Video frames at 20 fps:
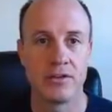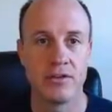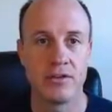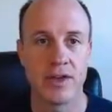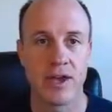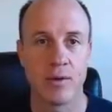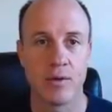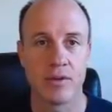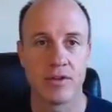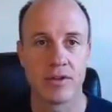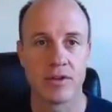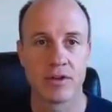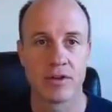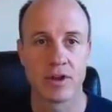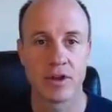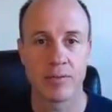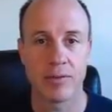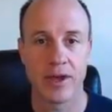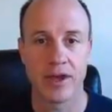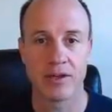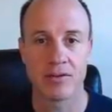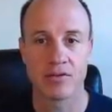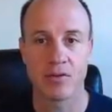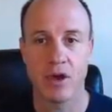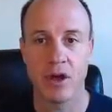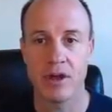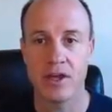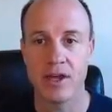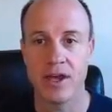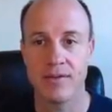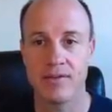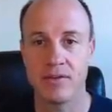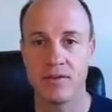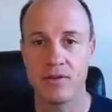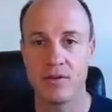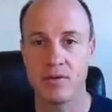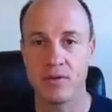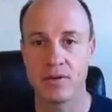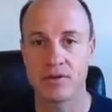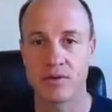do that with ClickBank. So all you have to
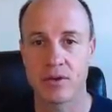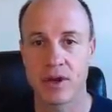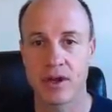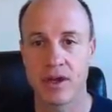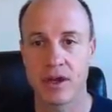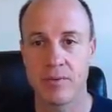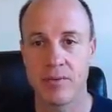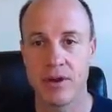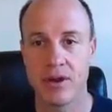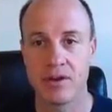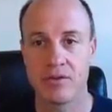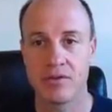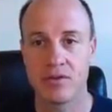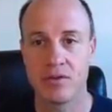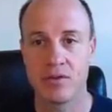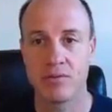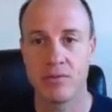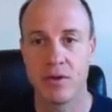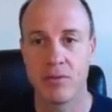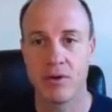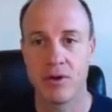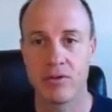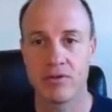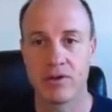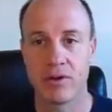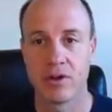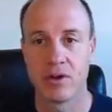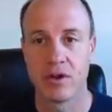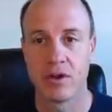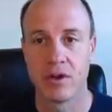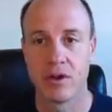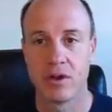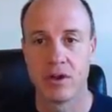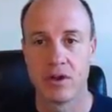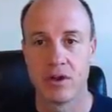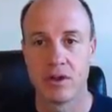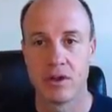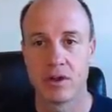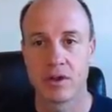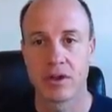do is we're going to come here to promote.
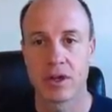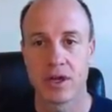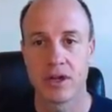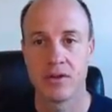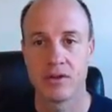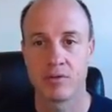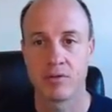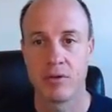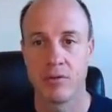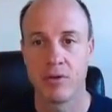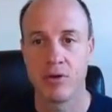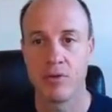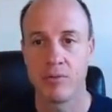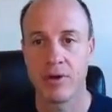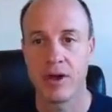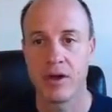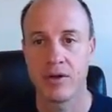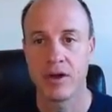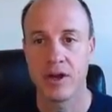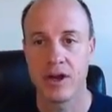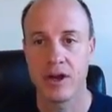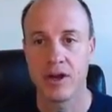Click on this promote button right